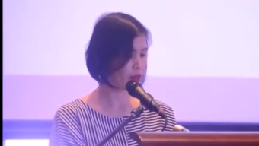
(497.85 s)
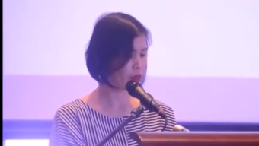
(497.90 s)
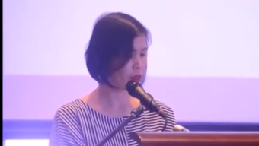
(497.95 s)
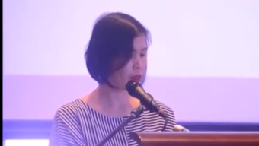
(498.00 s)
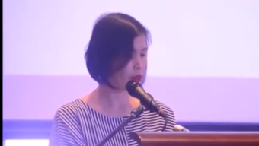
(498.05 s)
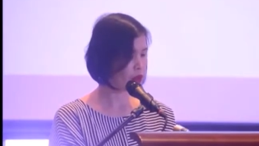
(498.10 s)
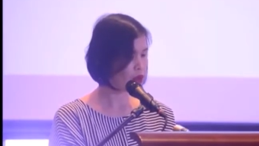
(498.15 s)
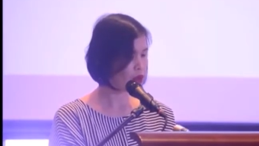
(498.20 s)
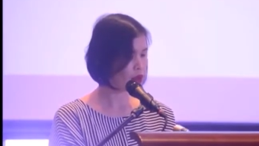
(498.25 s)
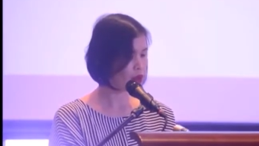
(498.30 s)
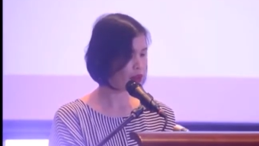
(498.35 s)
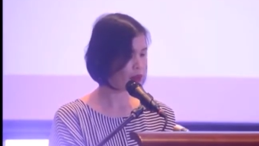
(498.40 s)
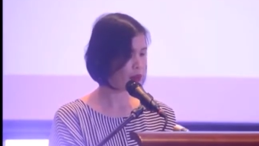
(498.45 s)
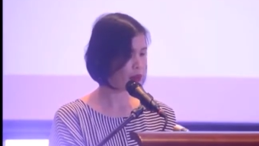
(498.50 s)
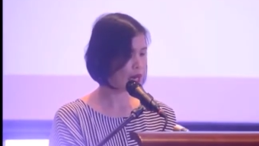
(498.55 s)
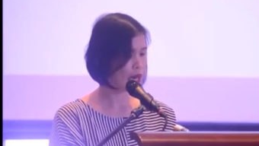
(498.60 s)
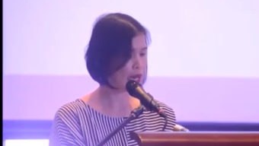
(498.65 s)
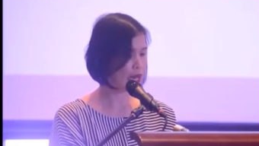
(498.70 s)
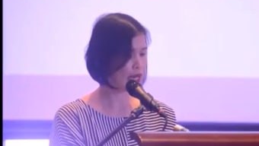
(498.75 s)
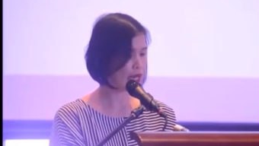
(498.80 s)
with all the
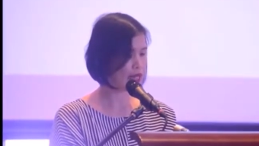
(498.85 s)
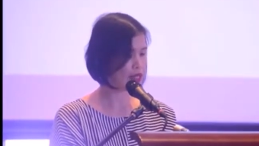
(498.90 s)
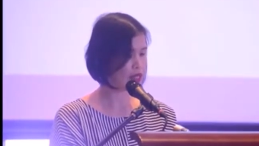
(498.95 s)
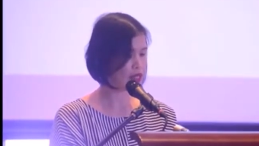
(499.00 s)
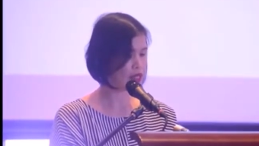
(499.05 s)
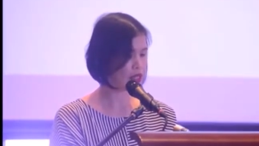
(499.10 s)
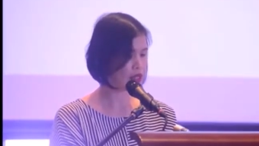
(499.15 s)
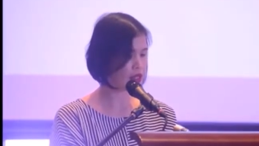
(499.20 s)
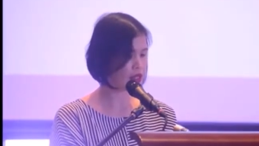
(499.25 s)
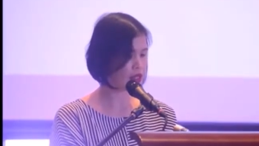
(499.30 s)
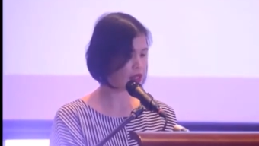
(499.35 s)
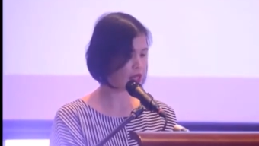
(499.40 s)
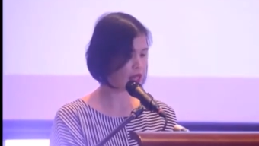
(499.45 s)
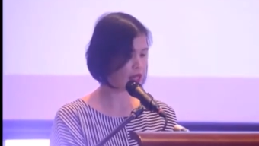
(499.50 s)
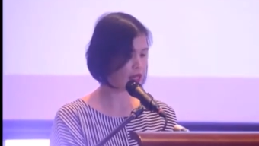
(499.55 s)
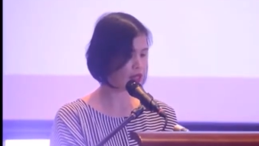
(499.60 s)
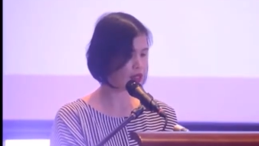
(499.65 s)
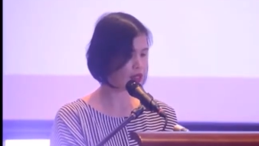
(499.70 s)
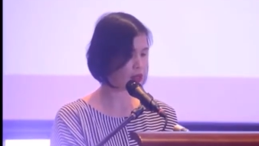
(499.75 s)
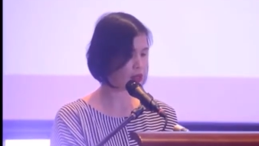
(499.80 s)
buy and sell
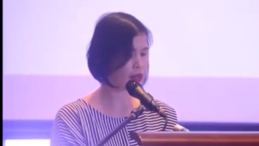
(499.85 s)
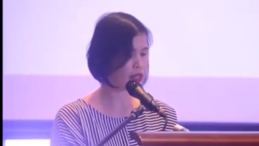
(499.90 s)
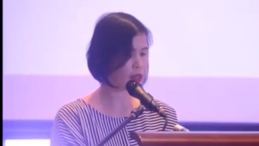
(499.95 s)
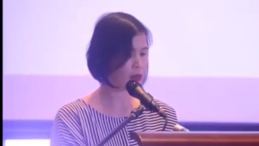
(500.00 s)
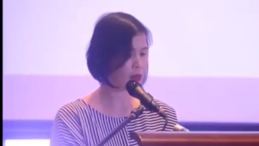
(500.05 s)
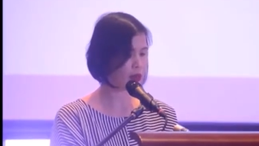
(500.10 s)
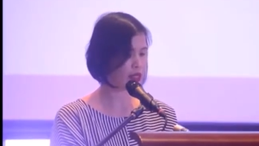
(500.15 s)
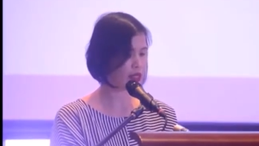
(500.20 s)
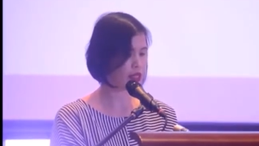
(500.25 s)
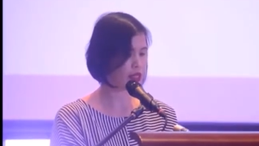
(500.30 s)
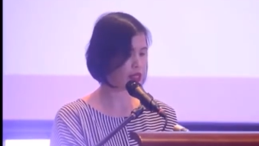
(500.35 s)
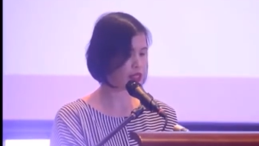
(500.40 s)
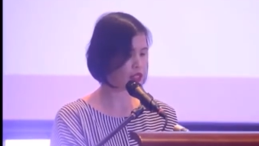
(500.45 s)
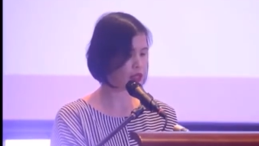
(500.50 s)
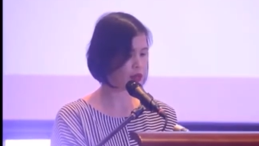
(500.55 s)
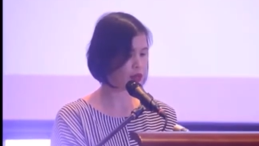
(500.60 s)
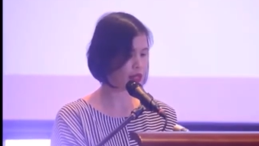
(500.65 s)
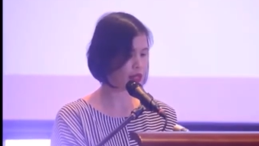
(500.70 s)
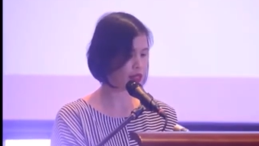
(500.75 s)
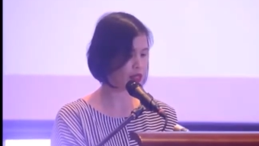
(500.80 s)
sides who expressed
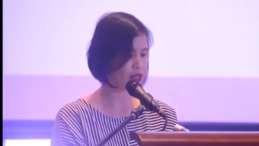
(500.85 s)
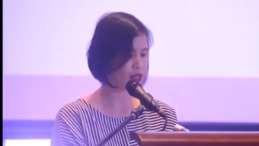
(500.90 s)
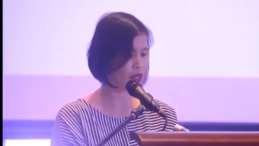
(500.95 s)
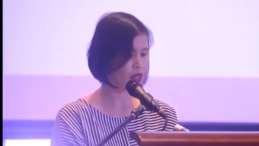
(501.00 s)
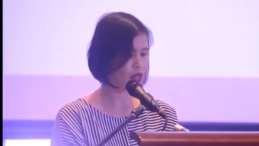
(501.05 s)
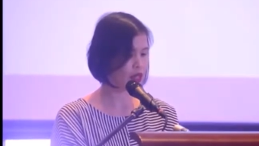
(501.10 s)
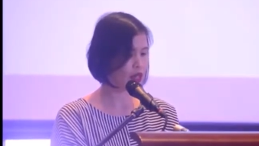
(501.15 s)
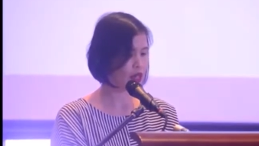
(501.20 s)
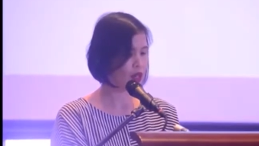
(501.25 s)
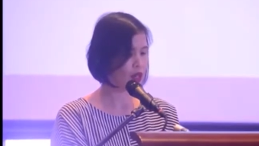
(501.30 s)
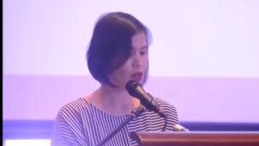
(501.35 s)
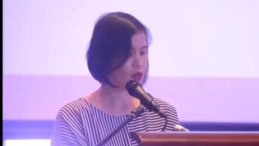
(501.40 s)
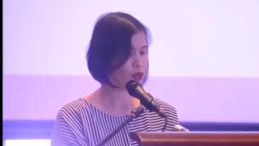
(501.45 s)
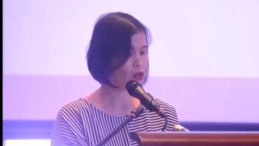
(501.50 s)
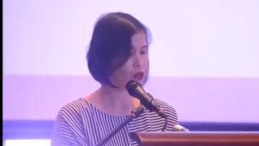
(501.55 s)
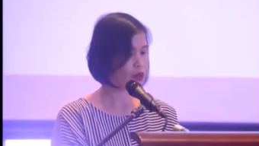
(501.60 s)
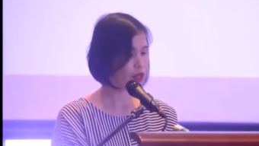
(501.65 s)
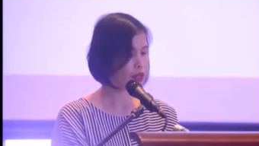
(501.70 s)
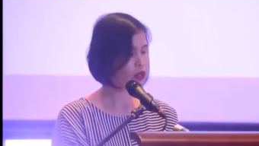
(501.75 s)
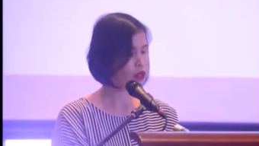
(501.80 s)
interest
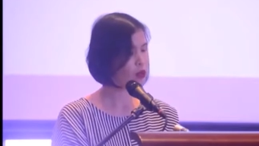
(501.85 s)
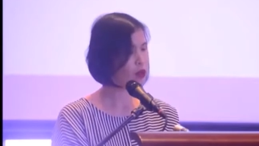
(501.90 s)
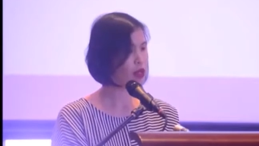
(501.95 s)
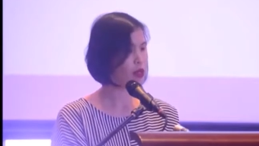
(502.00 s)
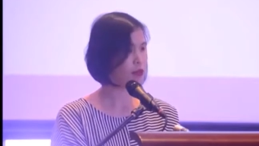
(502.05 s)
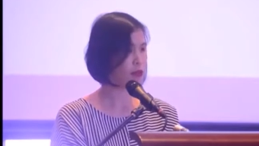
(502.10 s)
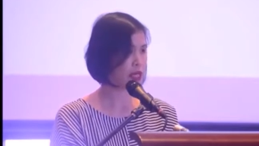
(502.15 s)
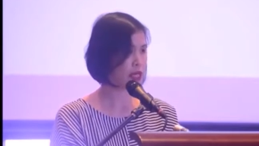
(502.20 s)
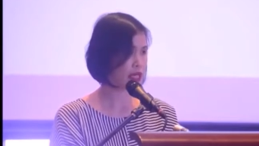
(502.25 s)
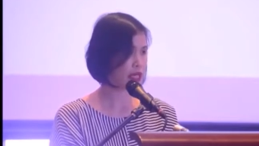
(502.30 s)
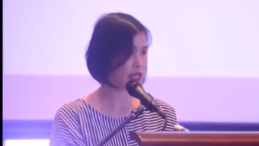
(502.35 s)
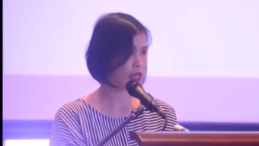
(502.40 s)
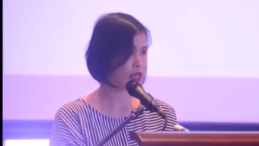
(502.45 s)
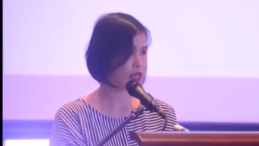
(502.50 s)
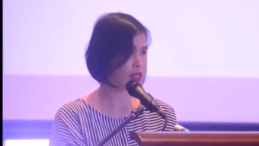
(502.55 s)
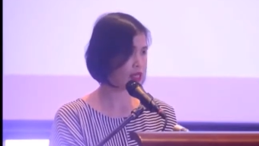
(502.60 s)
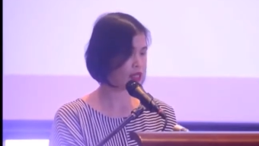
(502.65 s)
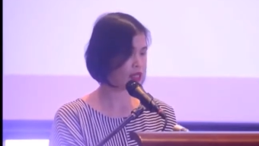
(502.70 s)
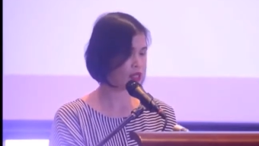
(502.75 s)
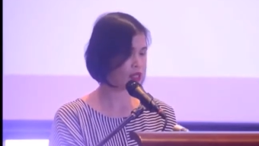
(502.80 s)
through one-on-one -on -one
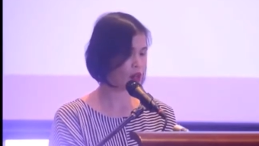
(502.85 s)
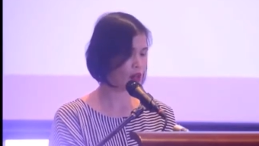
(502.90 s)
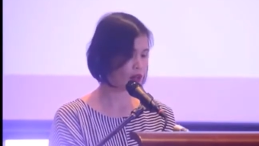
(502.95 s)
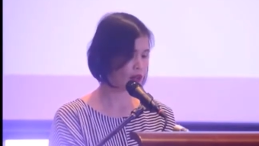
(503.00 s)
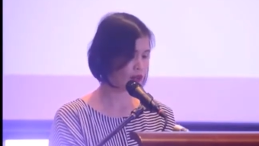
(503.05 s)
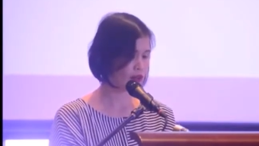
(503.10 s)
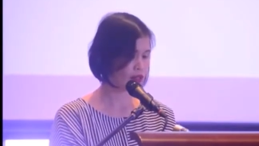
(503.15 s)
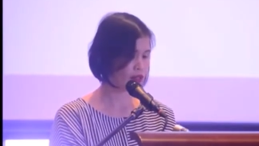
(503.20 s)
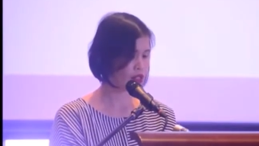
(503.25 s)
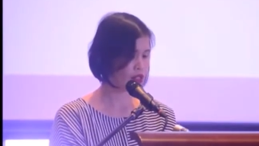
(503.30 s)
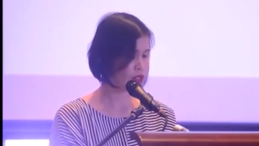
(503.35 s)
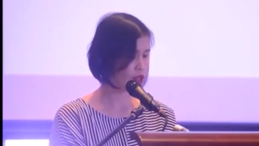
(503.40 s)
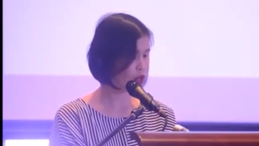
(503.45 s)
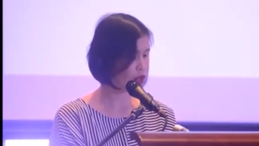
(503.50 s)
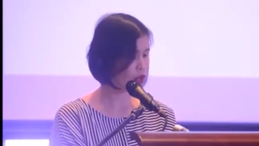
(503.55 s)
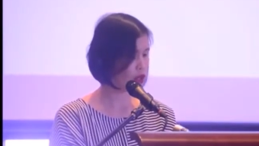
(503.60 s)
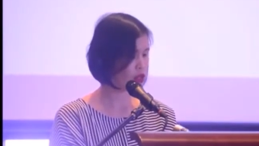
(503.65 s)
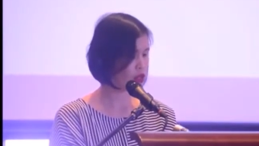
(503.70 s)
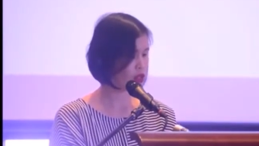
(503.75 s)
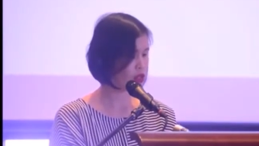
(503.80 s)
meetings, conference
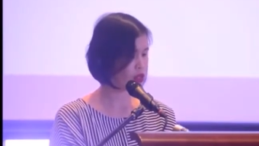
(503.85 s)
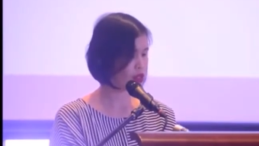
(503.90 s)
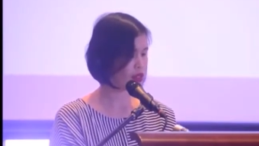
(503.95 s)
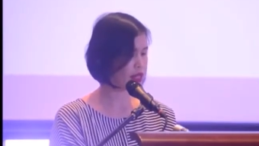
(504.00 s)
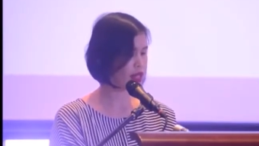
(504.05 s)
calls,